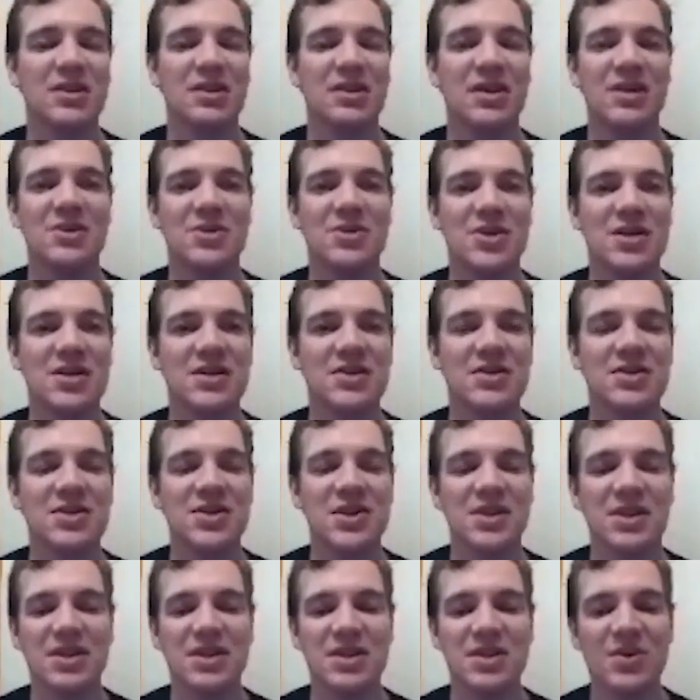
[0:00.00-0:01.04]
engineers
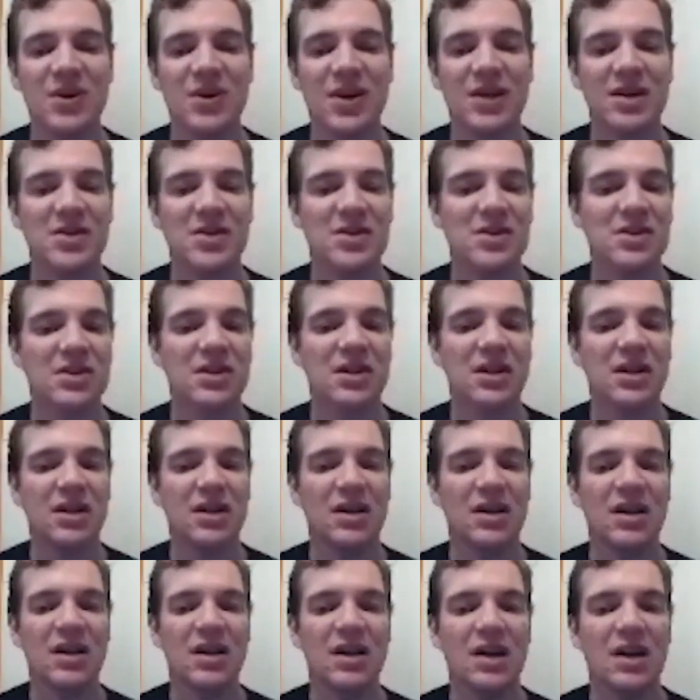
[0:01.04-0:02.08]
in the US.
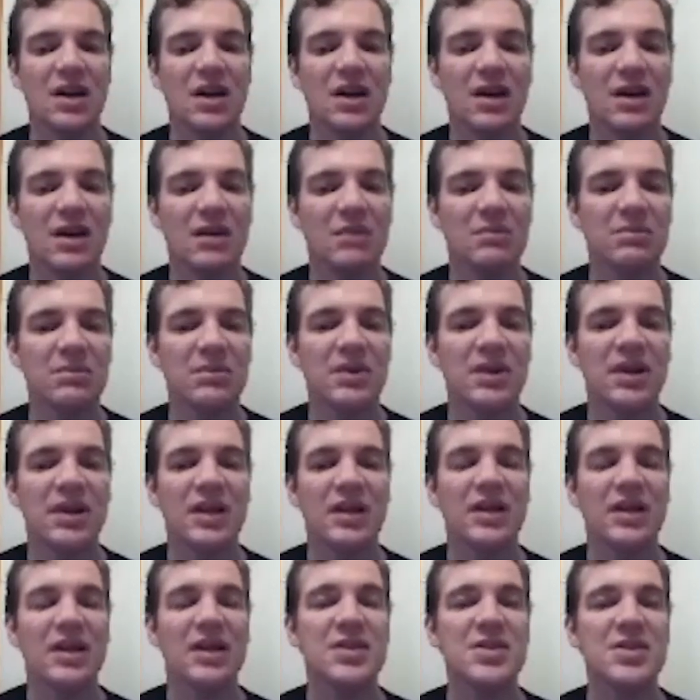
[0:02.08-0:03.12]

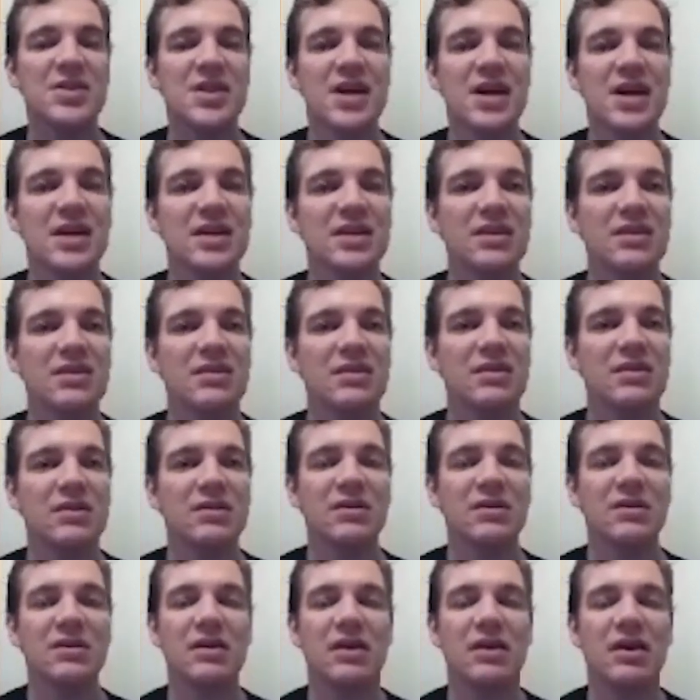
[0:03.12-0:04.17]
His second
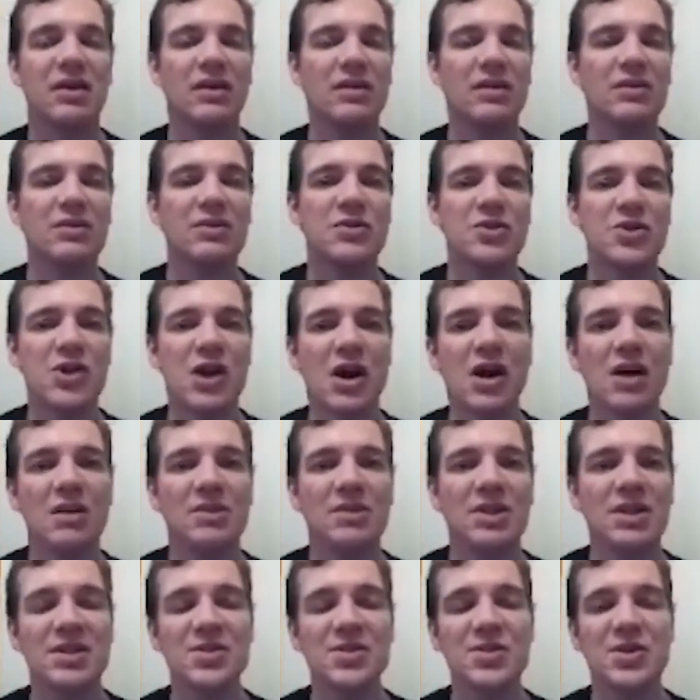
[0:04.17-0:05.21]
job
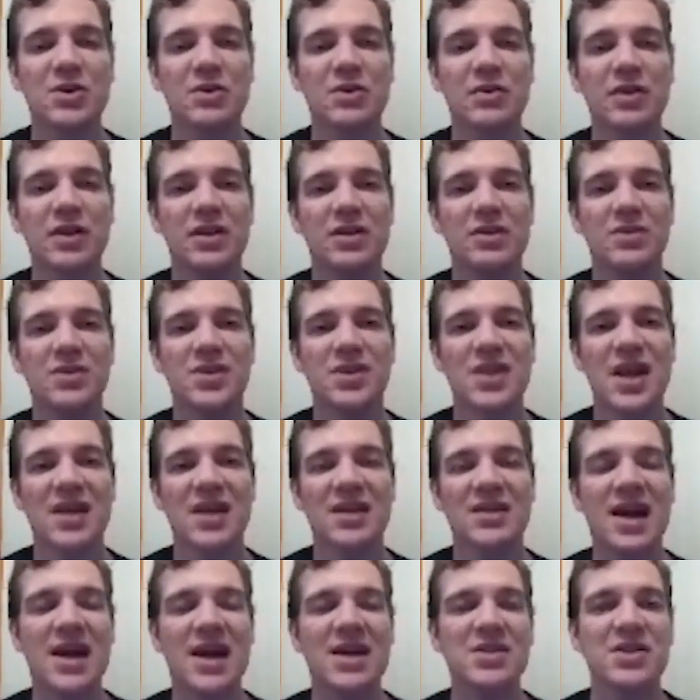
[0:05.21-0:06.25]
in his career was at
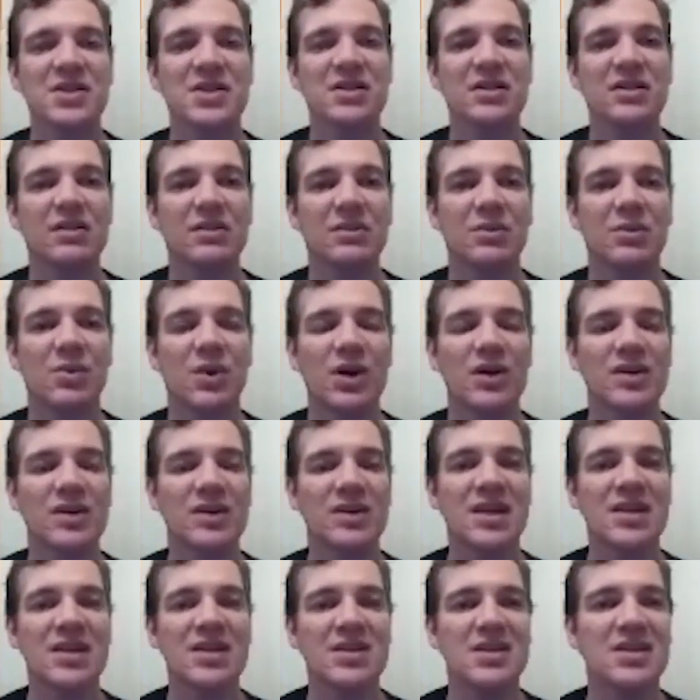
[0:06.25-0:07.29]
NASA, where in
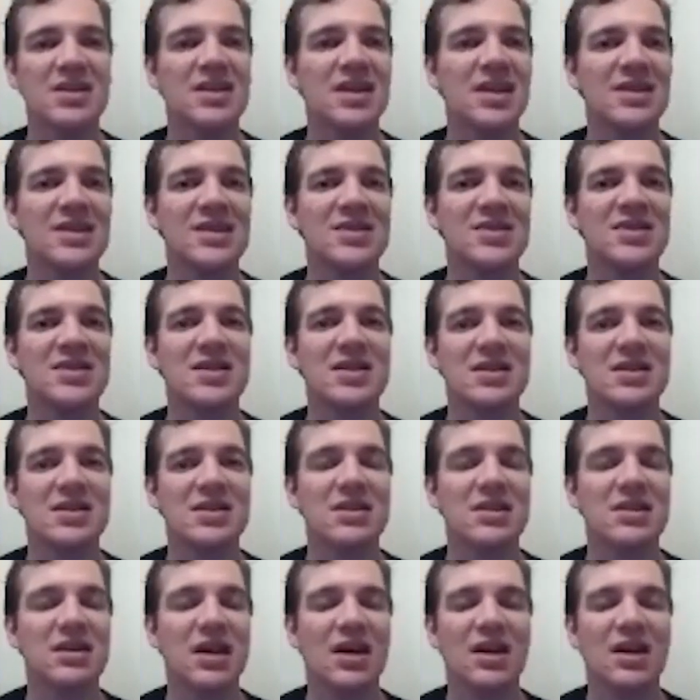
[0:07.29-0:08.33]

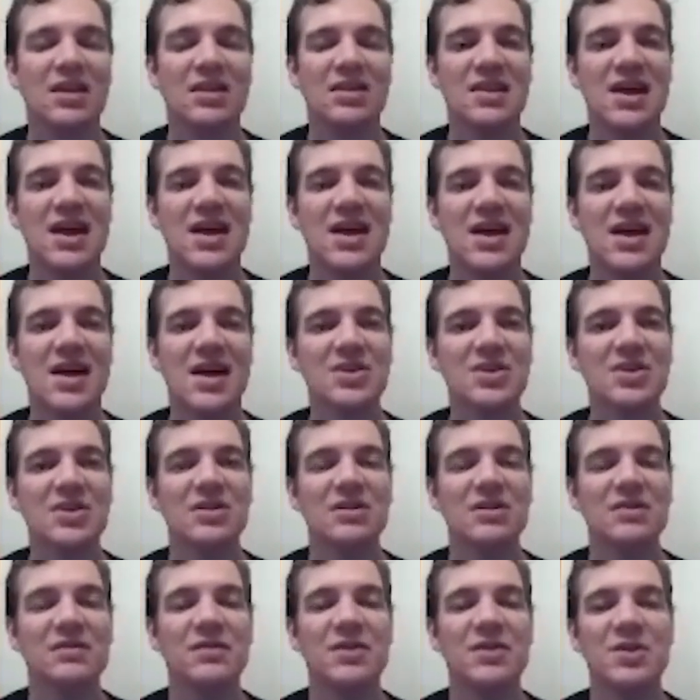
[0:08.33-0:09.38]
1996, NASA took
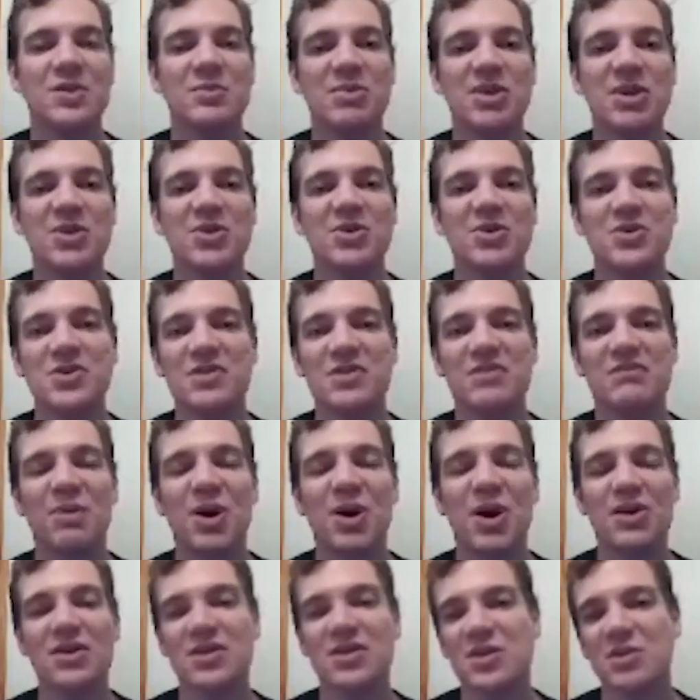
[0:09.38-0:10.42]
the first pictures of
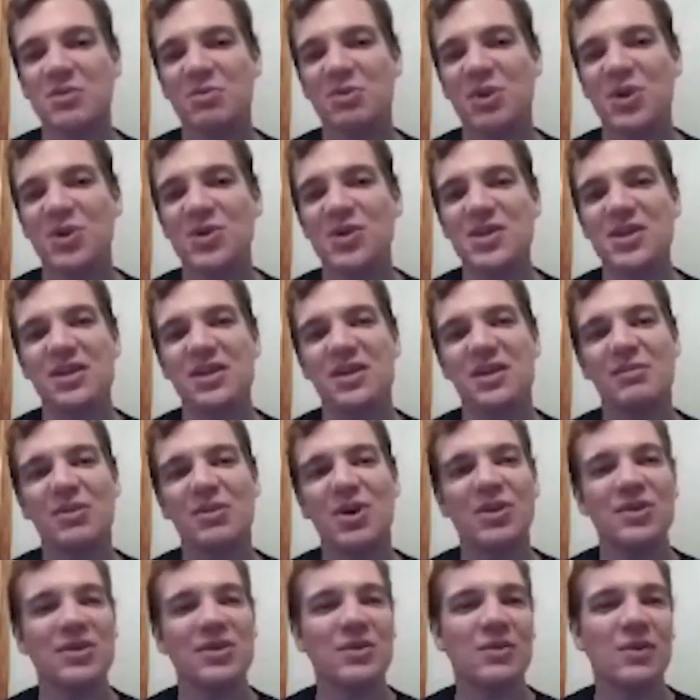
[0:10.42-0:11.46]
Mars, posted them
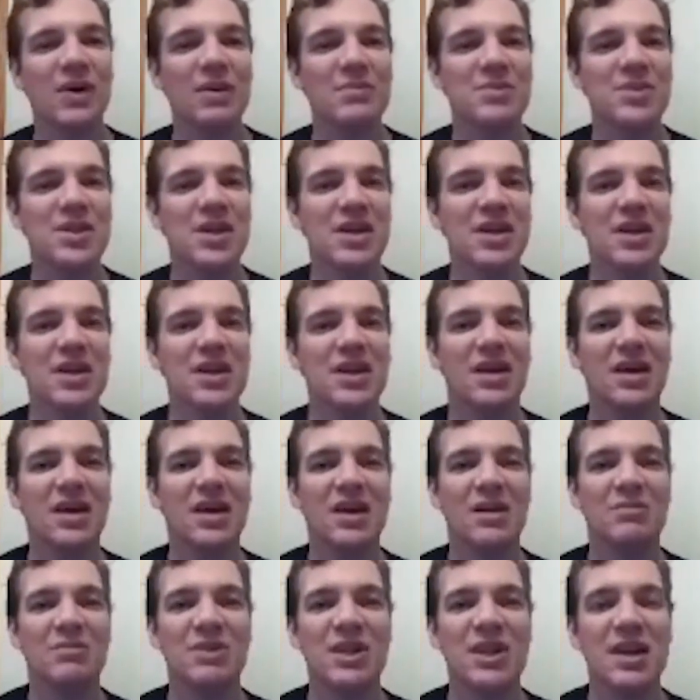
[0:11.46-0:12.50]
on their website,
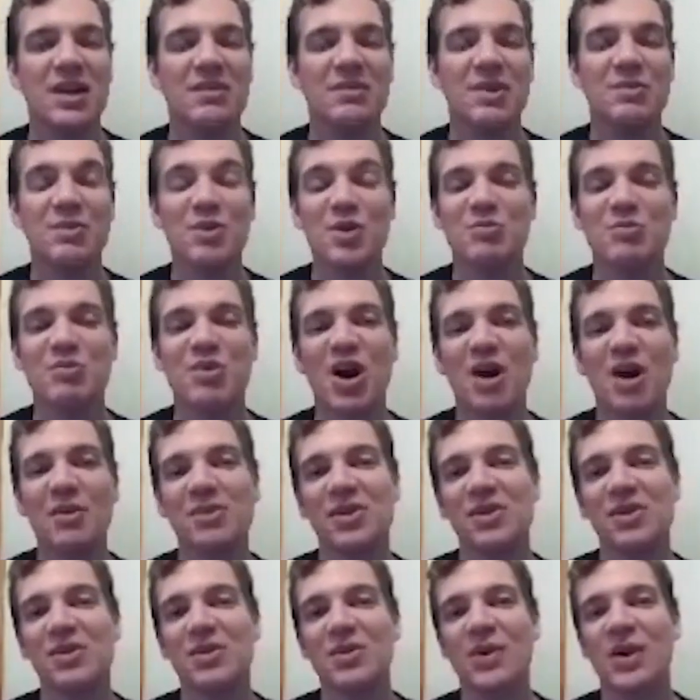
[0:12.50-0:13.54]
became the most
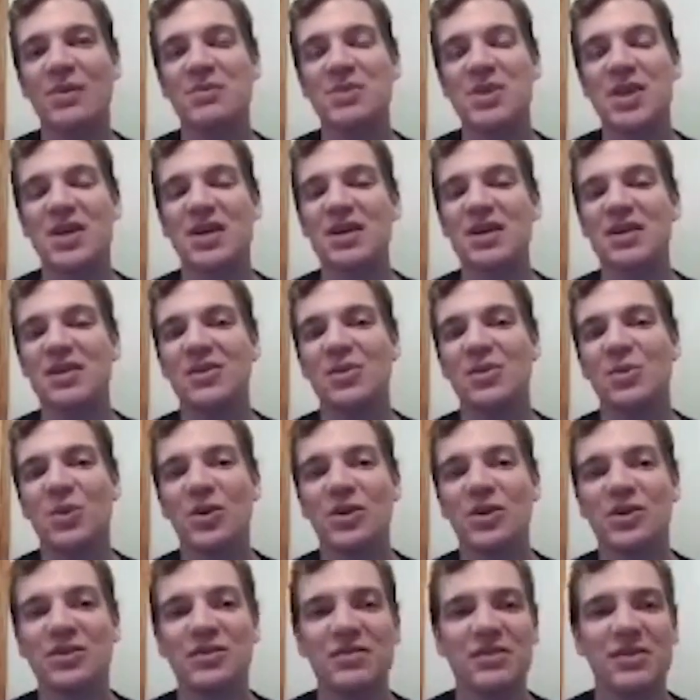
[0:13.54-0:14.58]
popular website in the
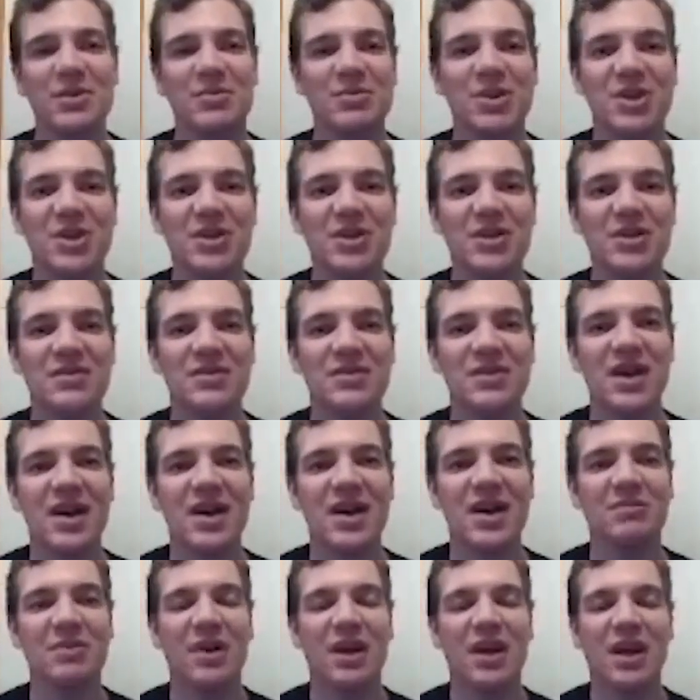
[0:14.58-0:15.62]
world for a period of
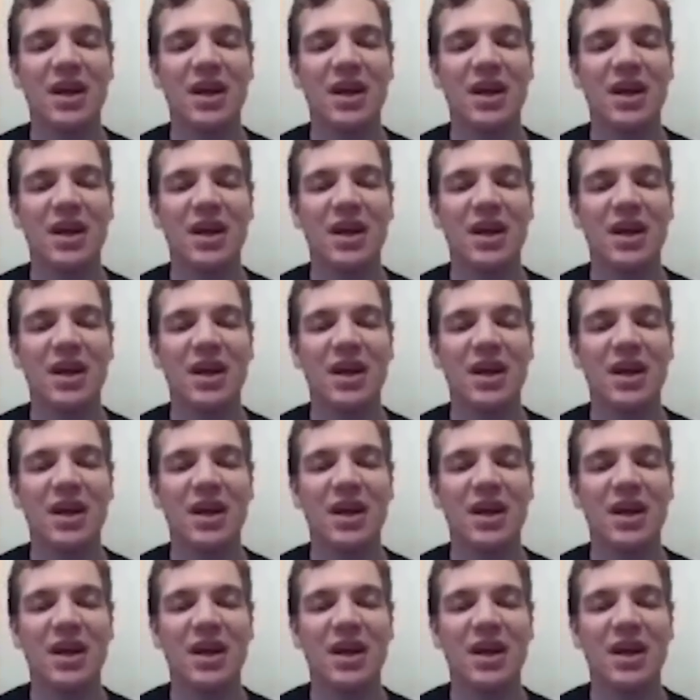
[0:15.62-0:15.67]
time.